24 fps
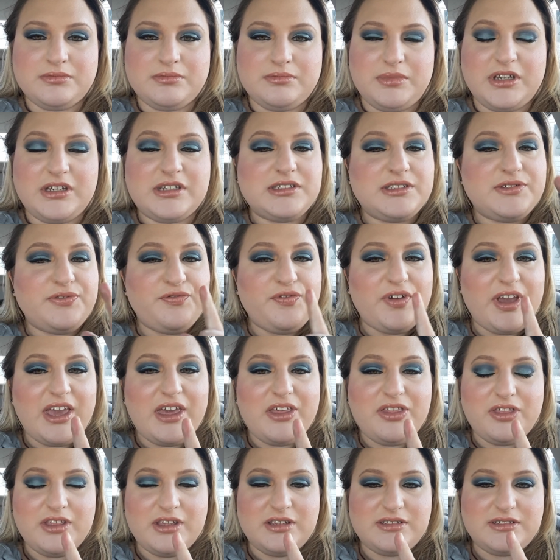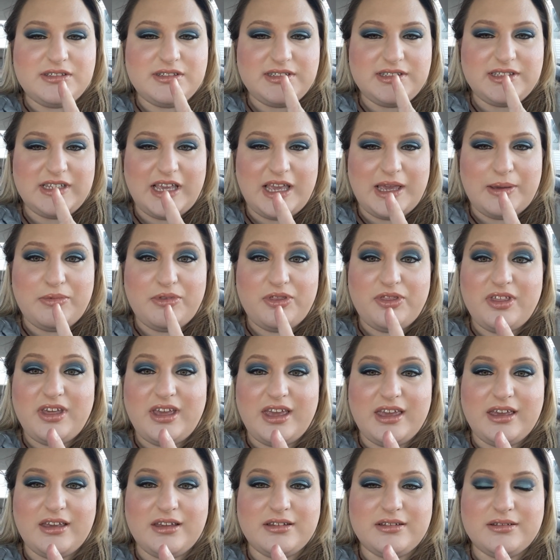Because faith is the same
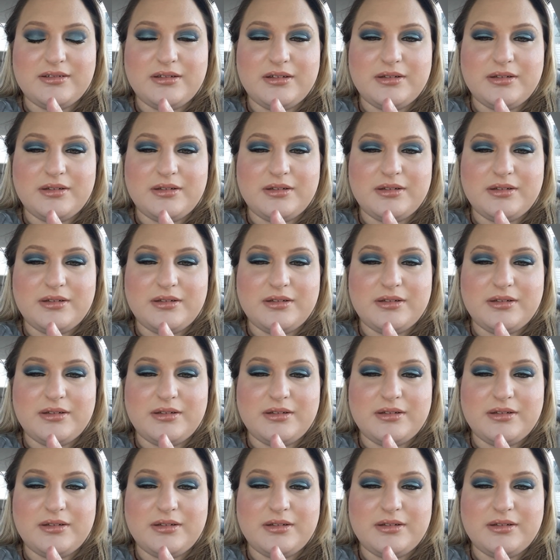thing.